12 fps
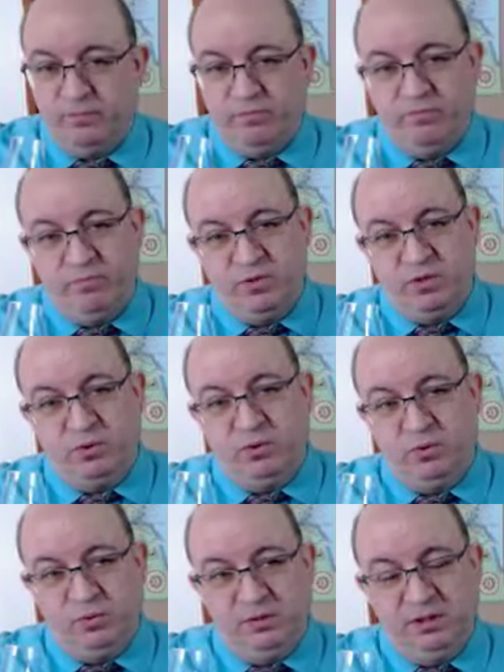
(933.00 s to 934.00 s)

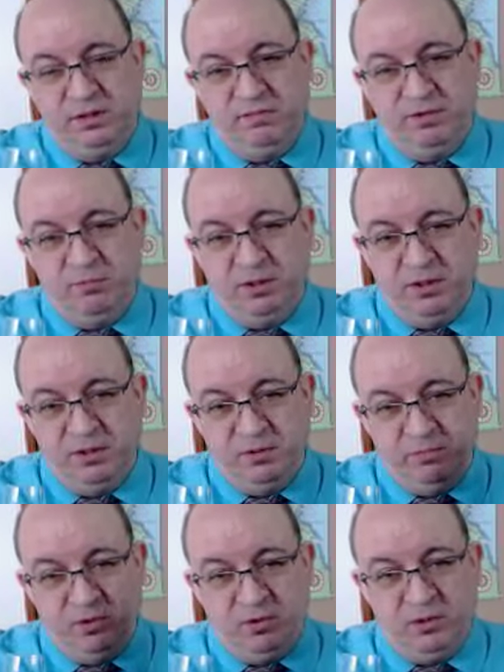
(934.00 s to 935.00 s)
So if you want to know
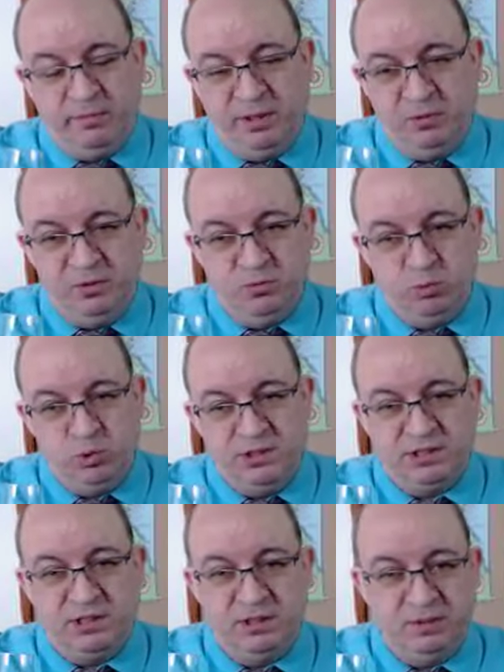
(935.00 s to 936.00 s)
more about the
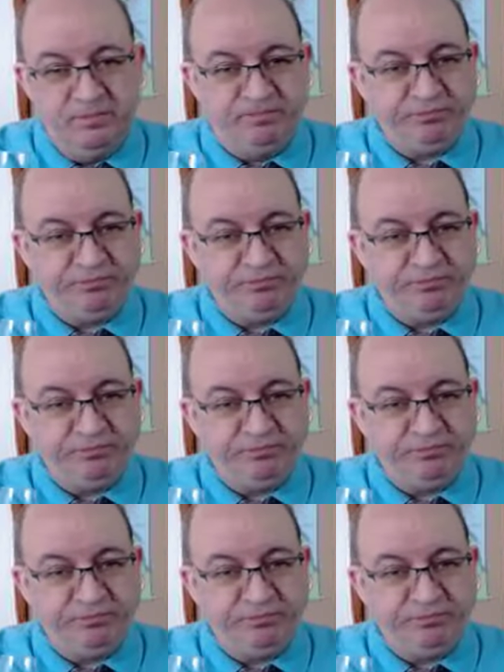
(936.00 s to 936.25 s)
whiskey,